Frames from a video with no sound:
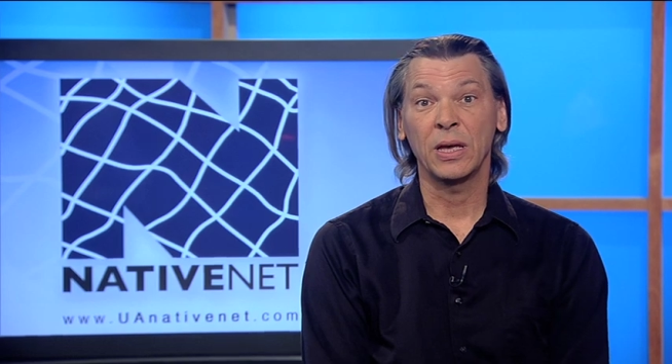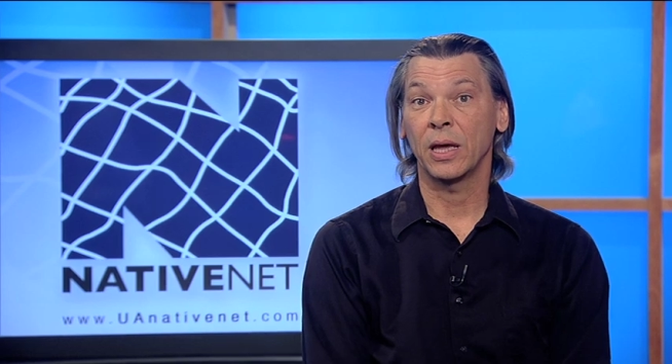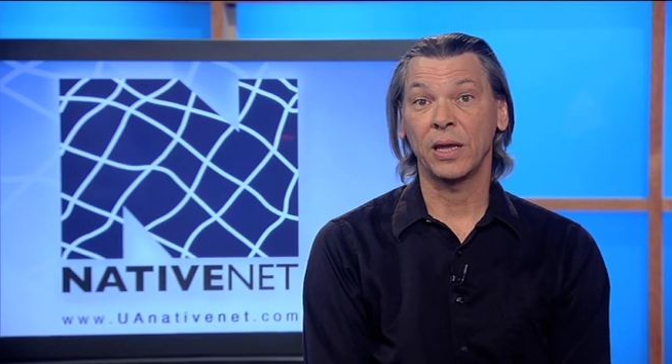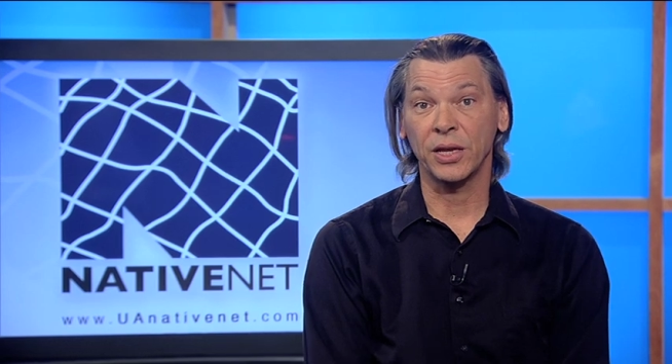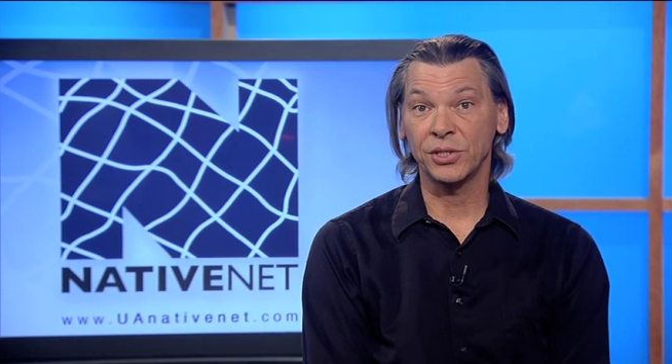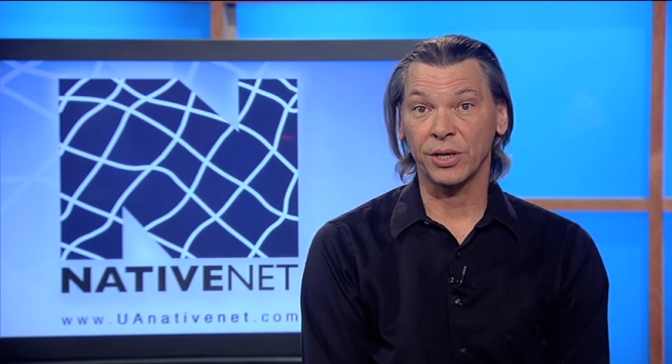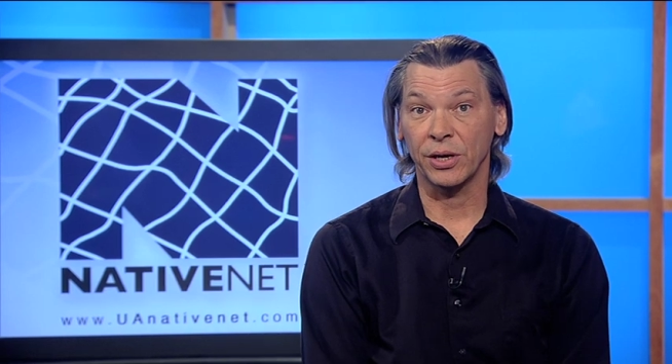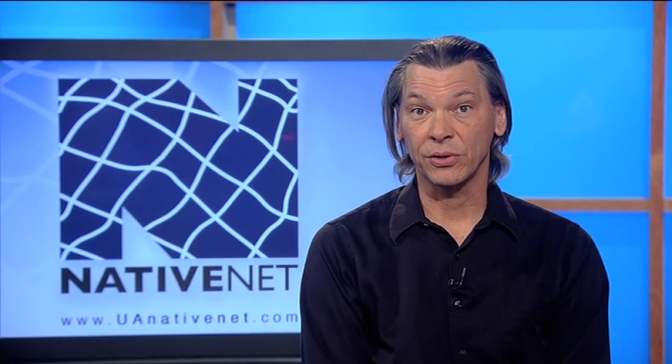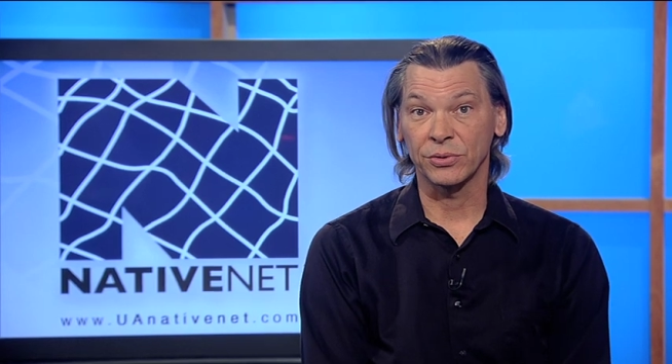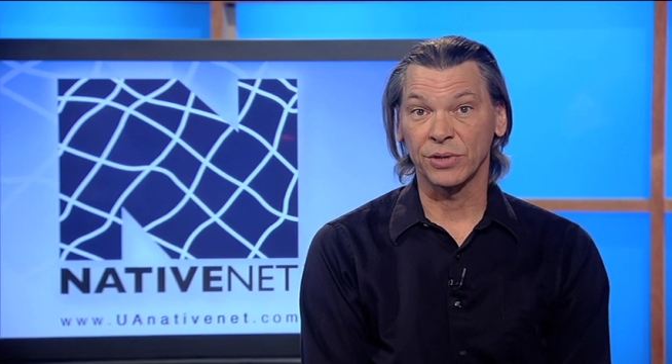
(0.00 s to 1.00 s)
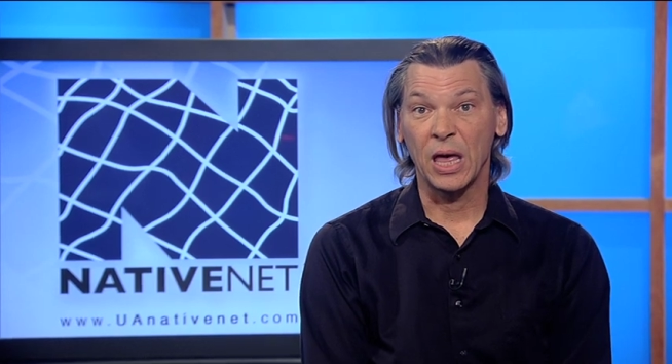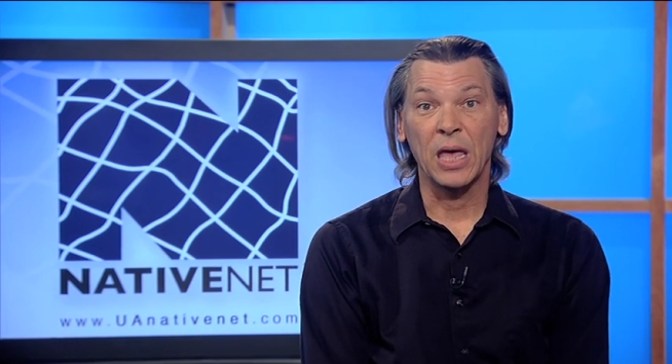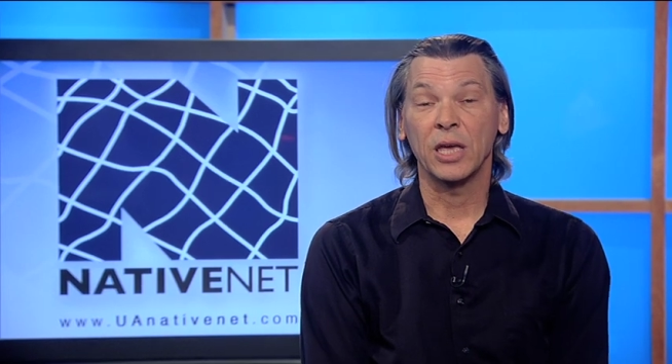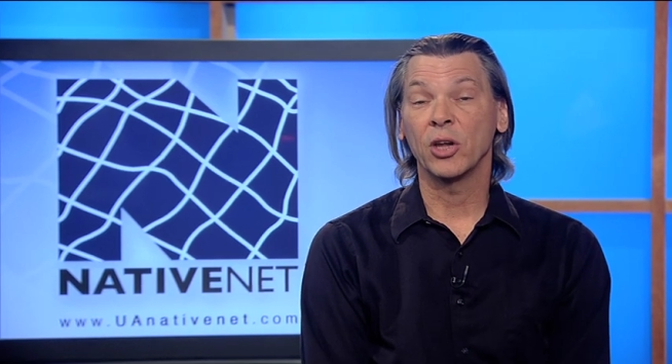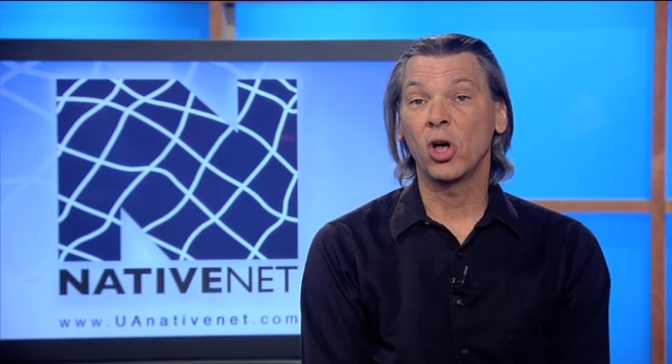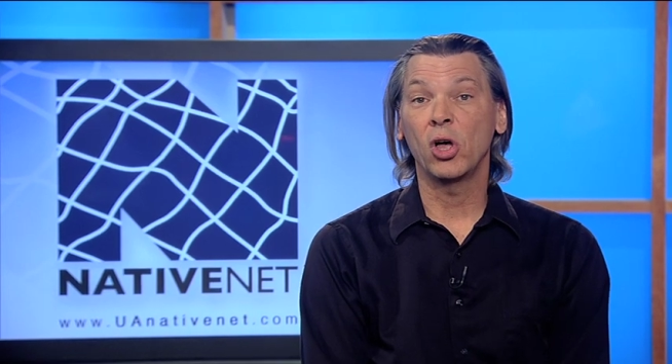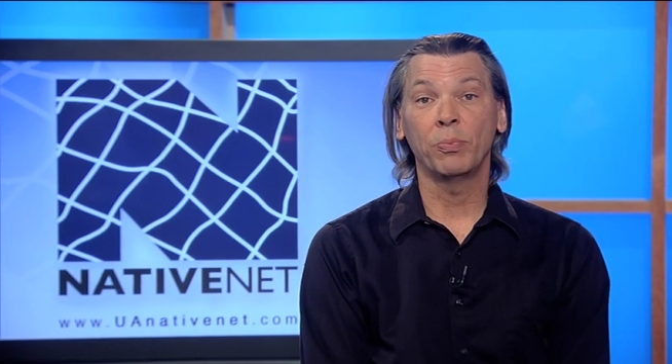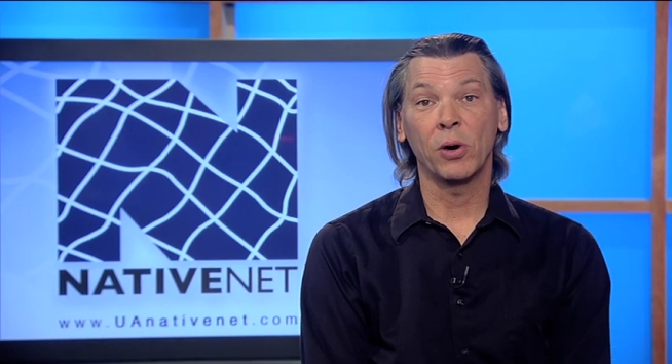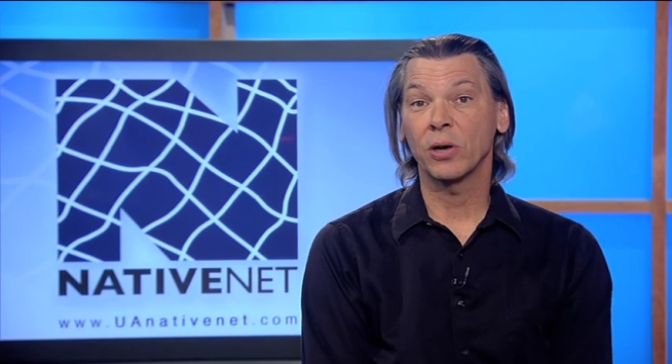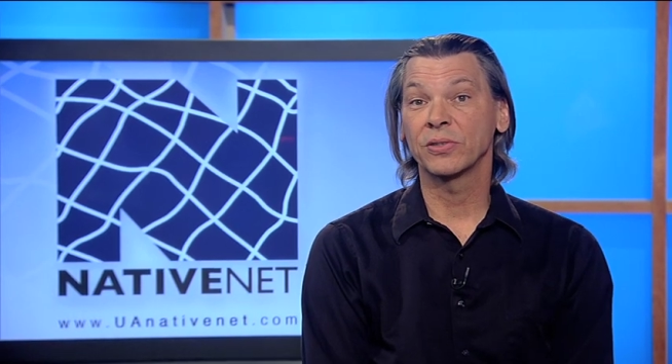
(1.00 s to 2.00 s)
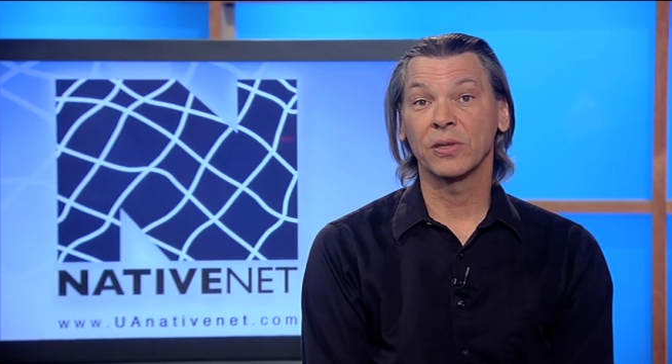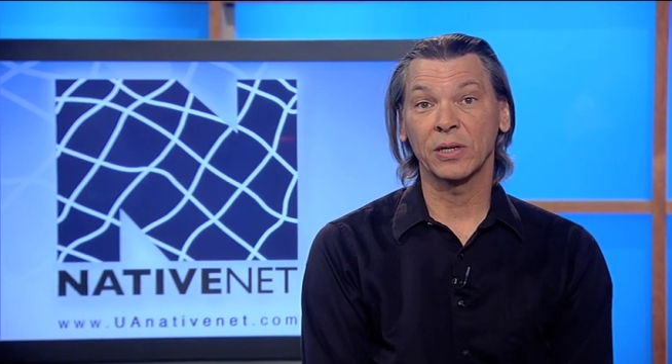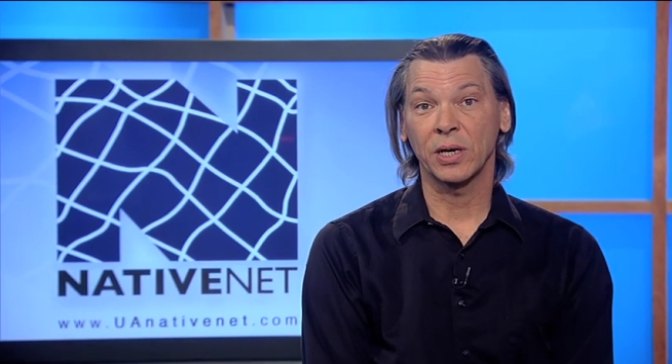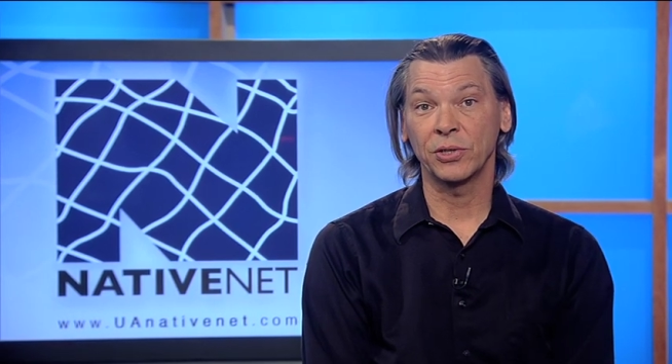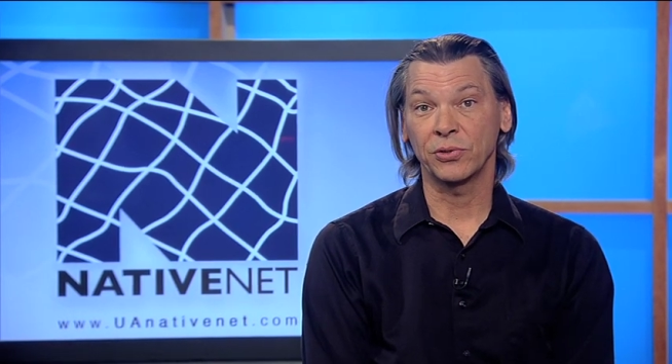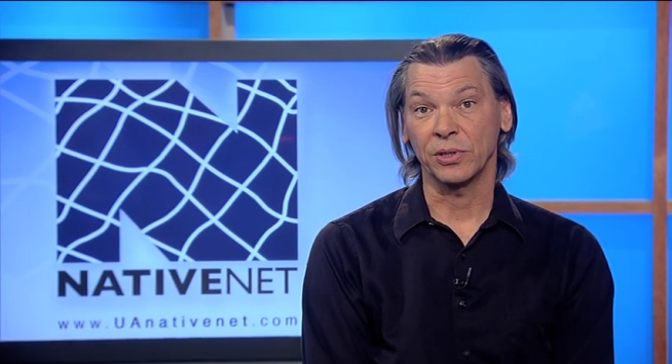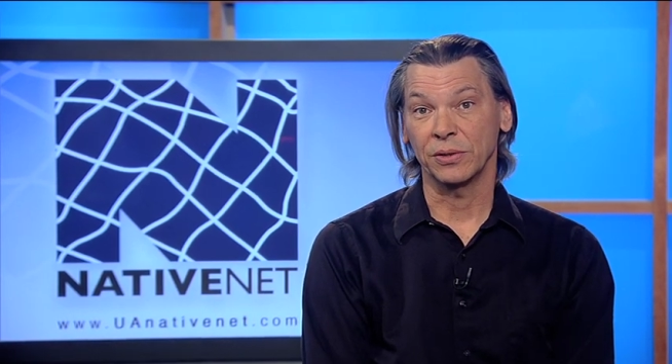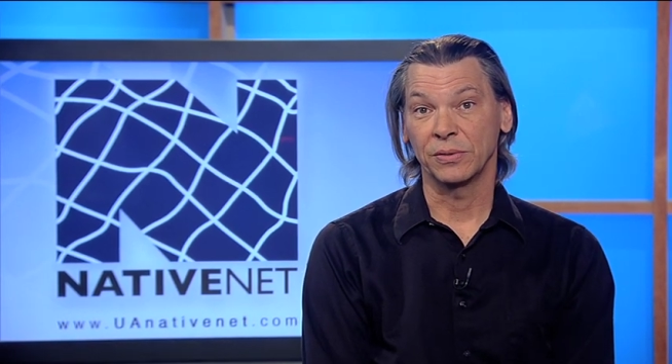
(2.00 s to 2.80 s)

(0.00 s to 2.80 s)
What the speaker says: and educators in all parts of the country